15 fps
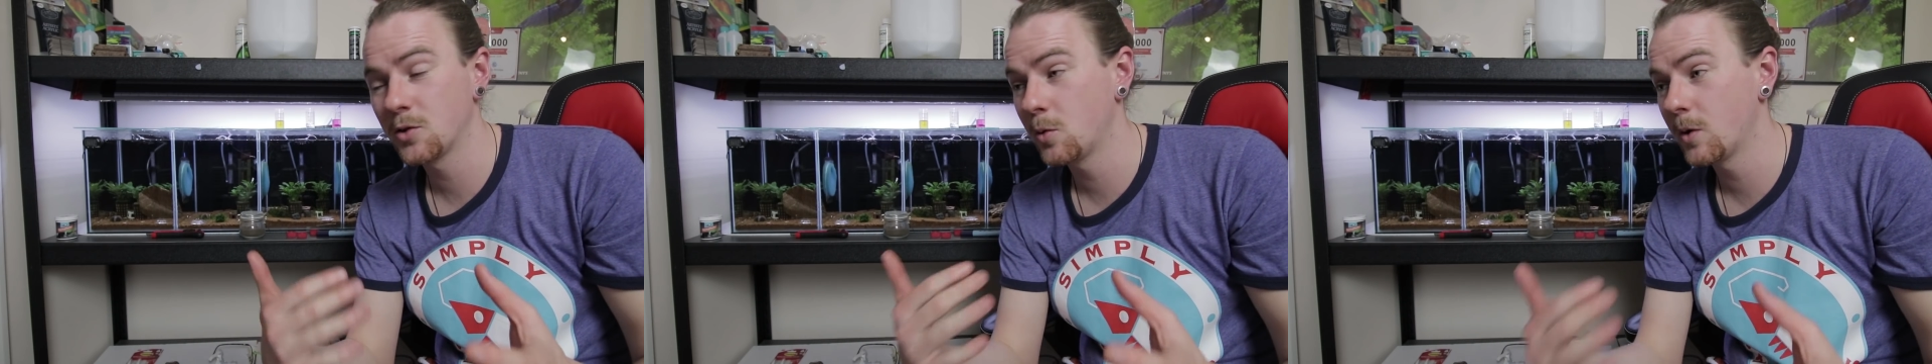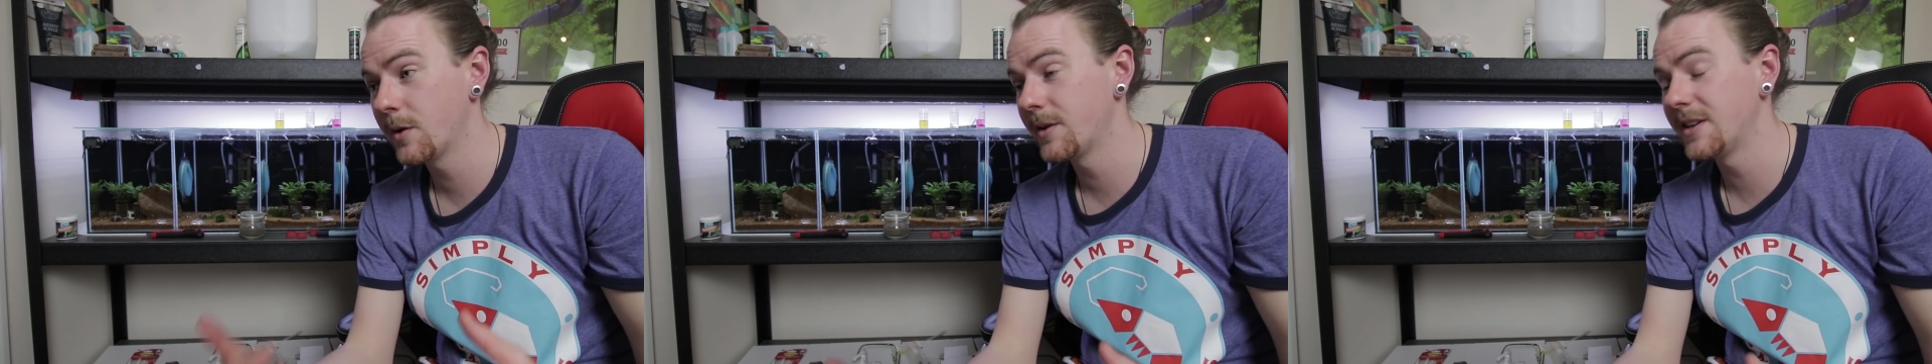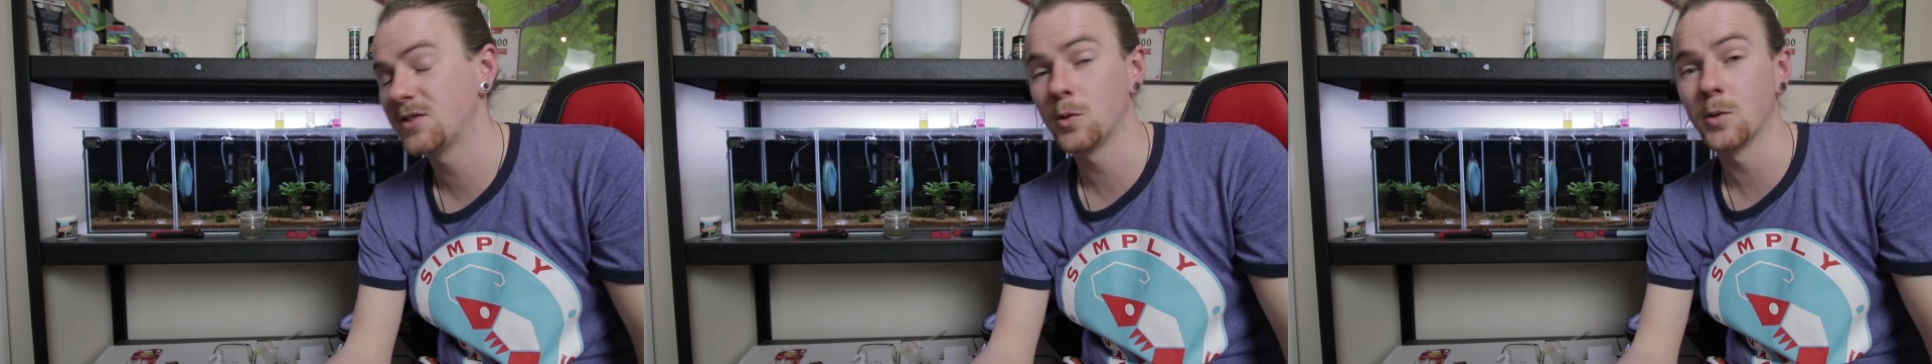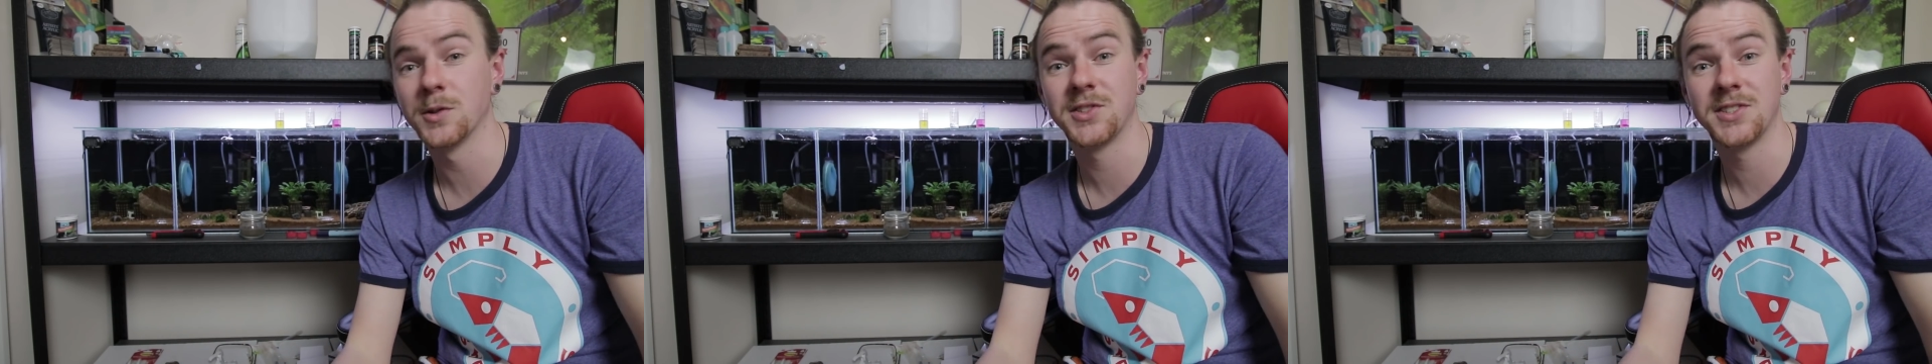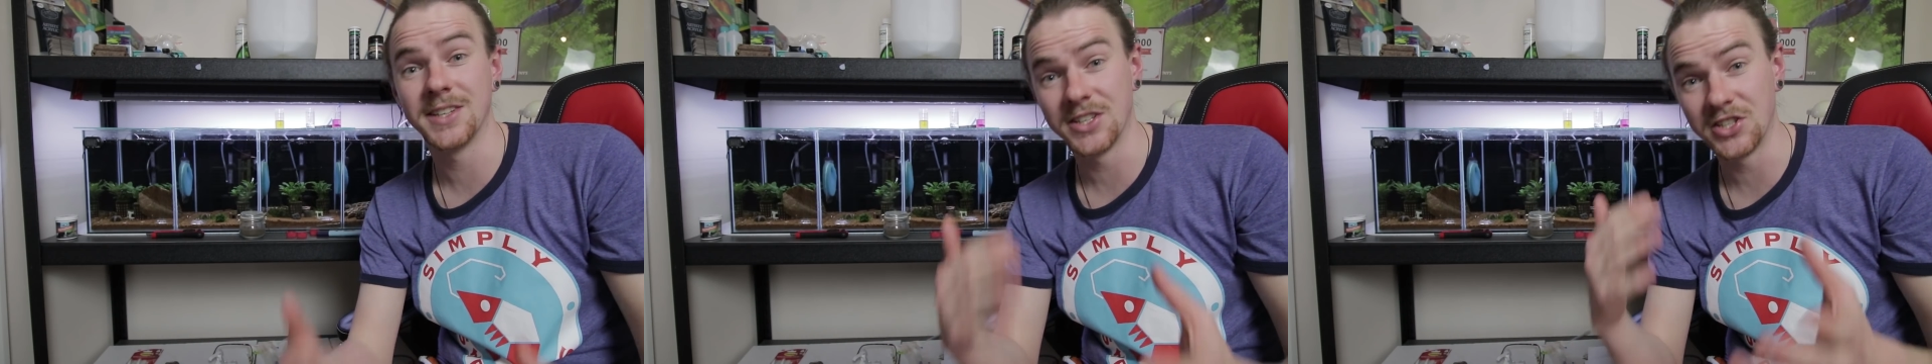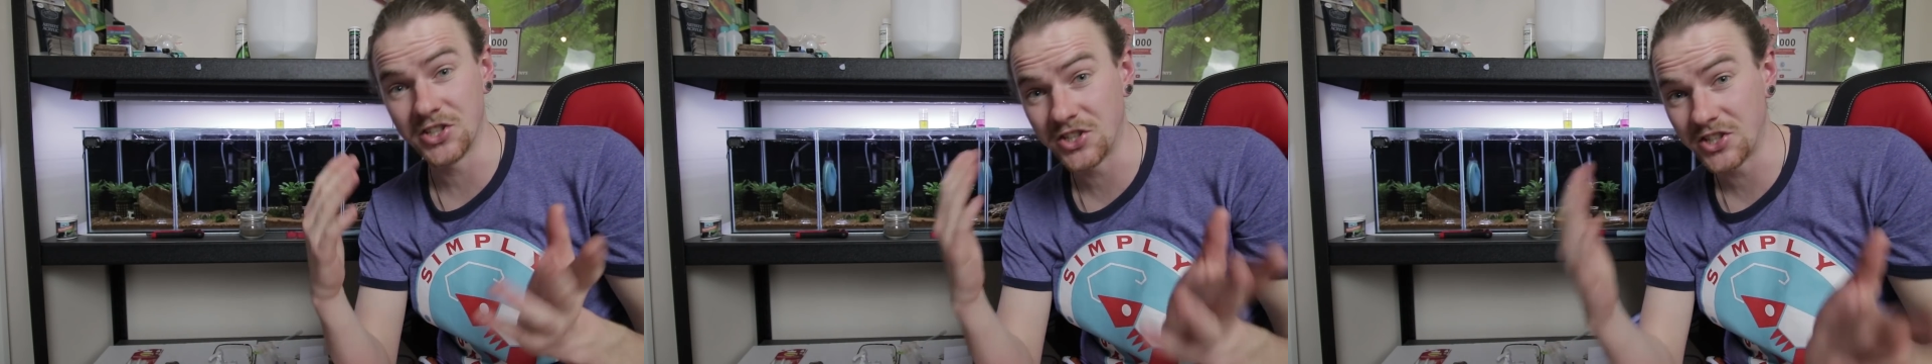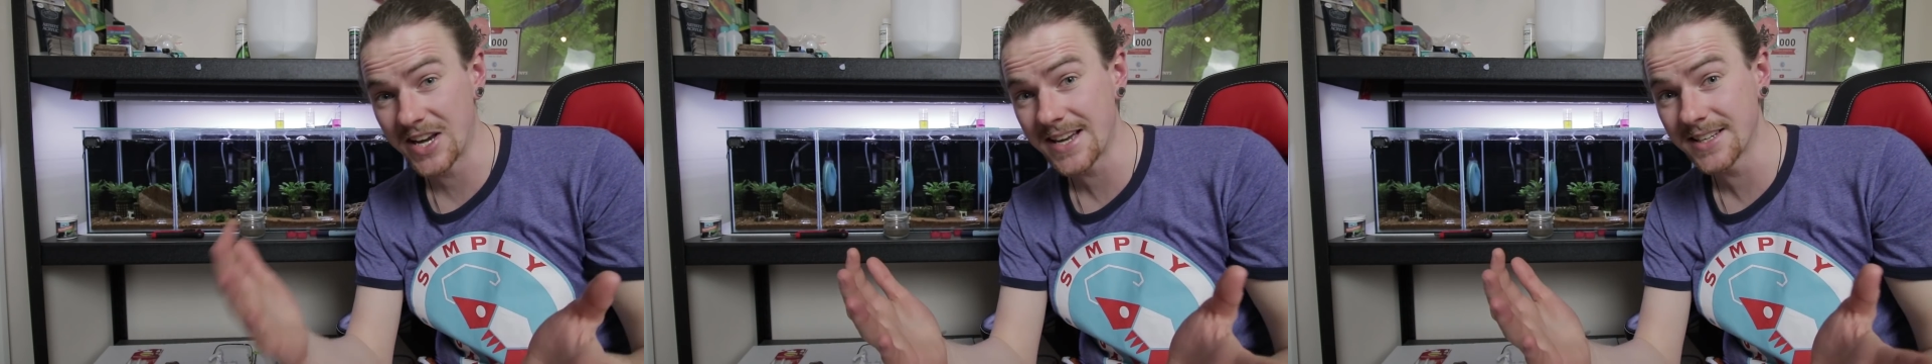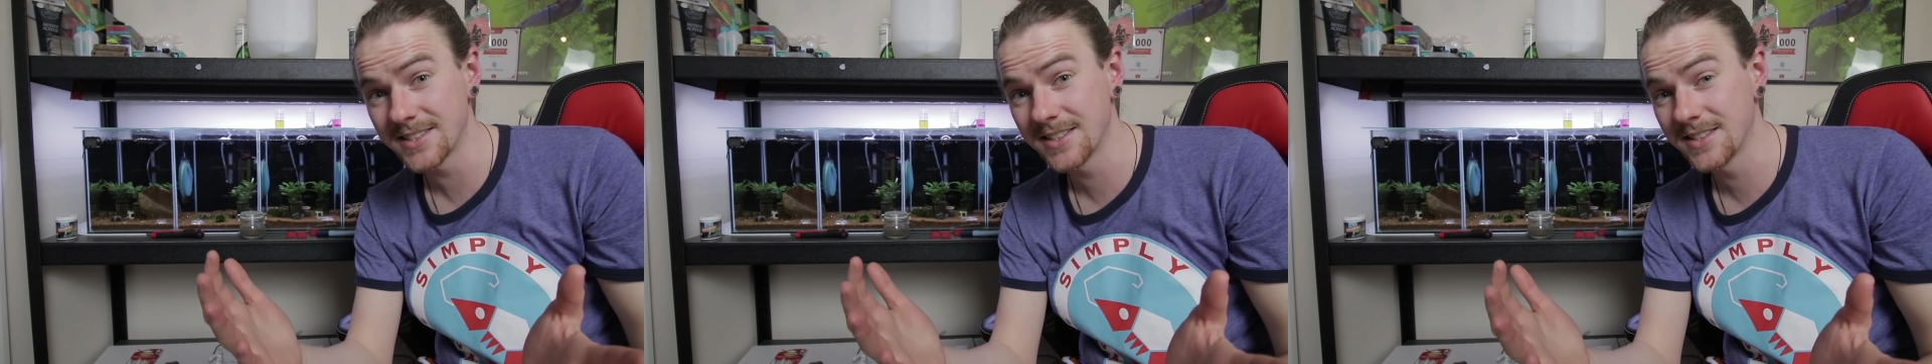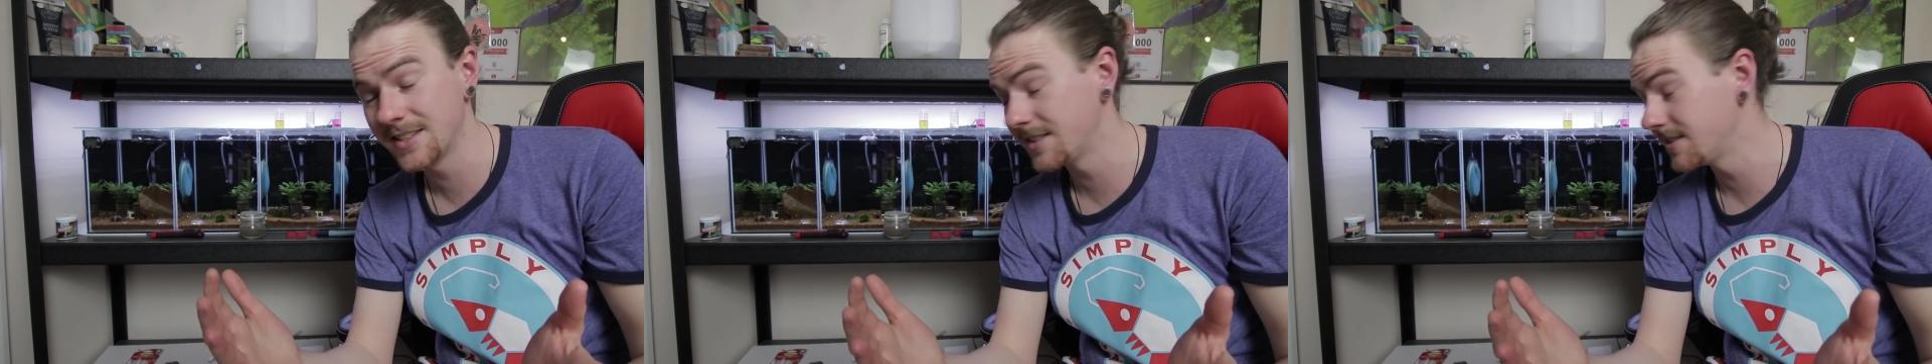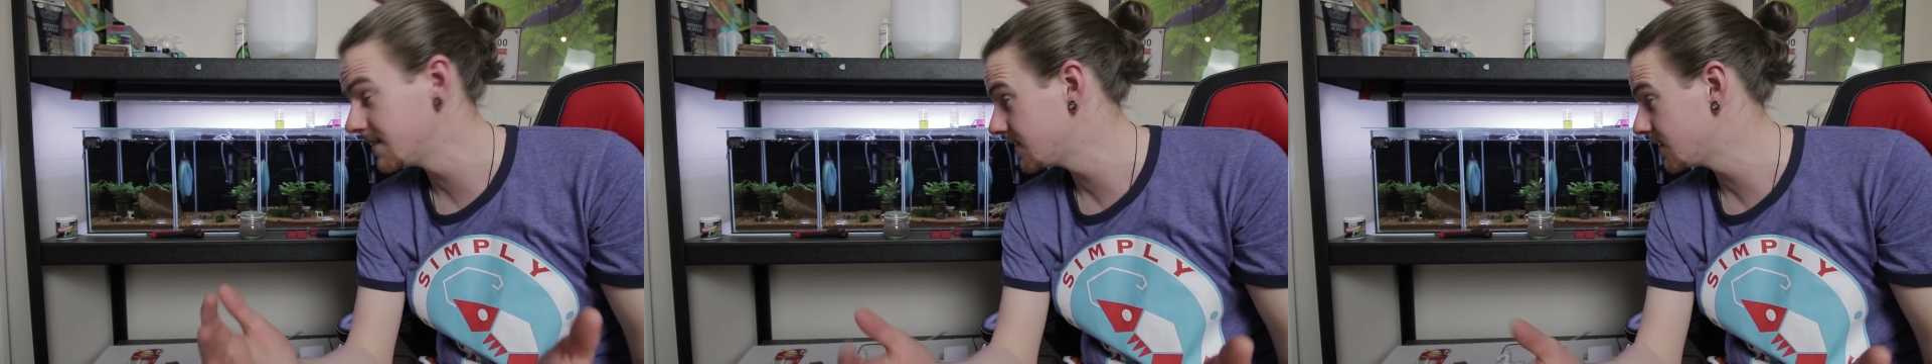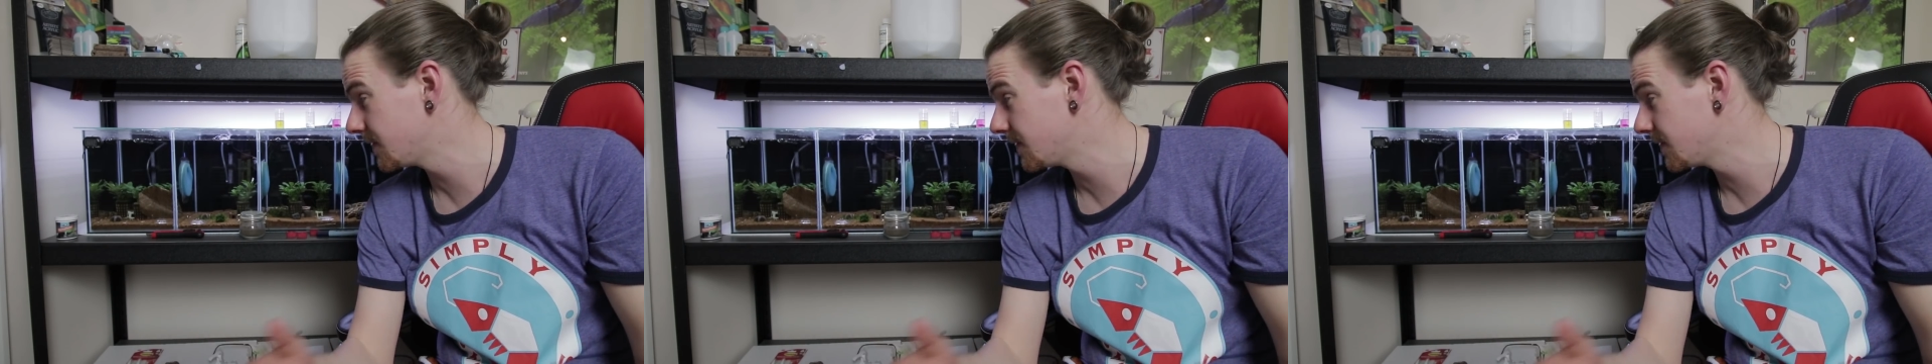queries or suggestions